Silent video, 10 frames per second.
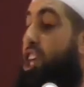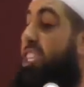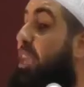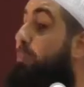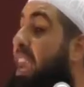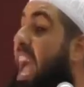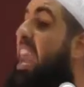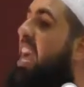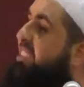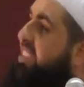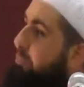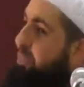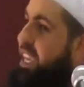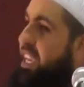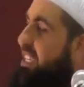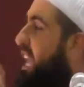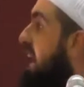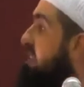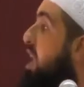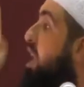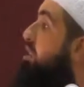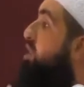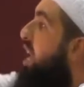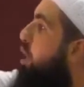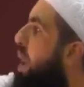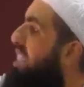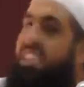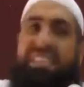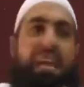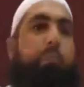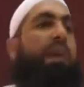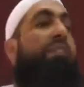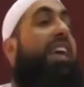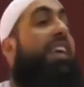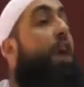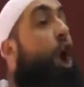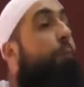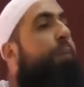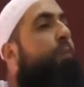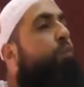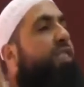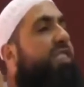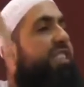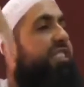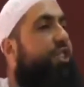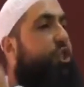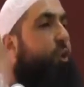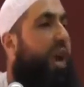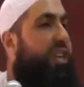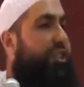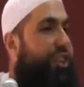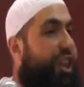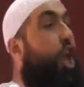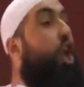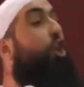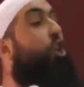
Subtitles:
You see, Bilal had something in his heart, so he went to someone that can help him with this situation.